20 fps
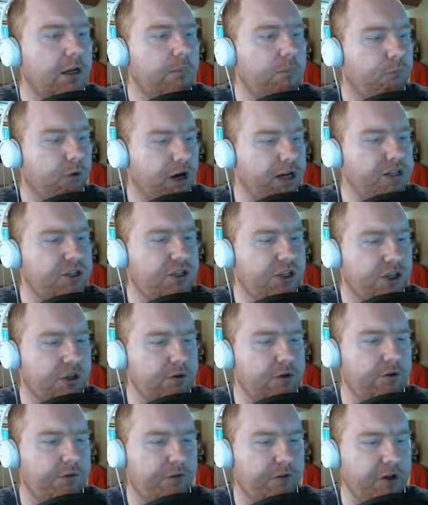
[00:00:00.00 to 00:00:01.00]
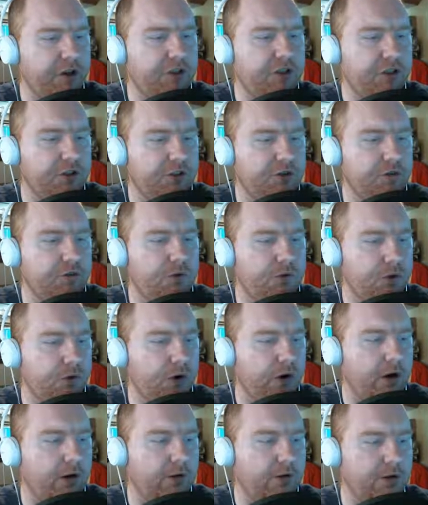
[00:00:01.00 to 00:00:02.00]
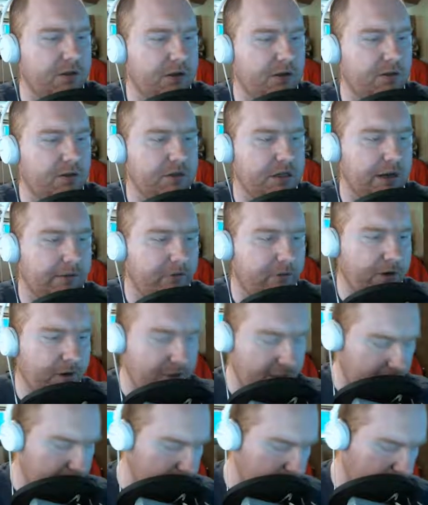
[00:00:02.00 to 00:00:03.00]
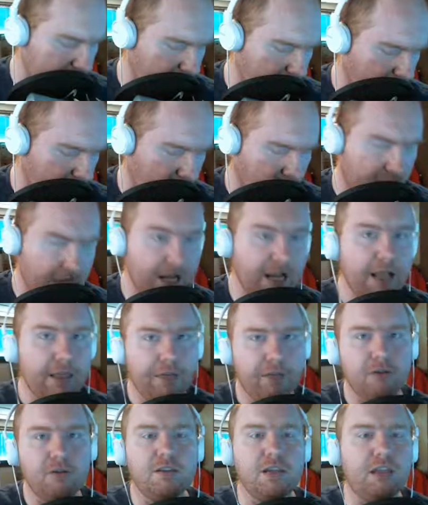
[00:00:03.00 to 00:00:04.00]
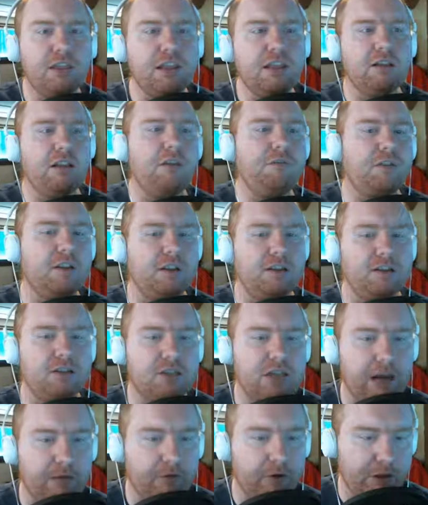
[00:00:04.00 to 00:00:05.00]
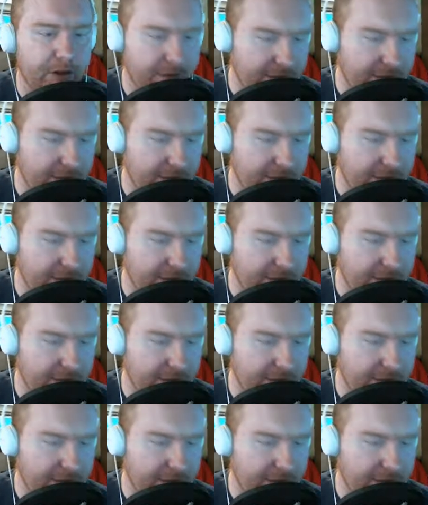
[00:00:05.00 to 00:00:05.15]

Press Q to finish the tutorial and start discovering things on your own. There's nothing left to discover, though,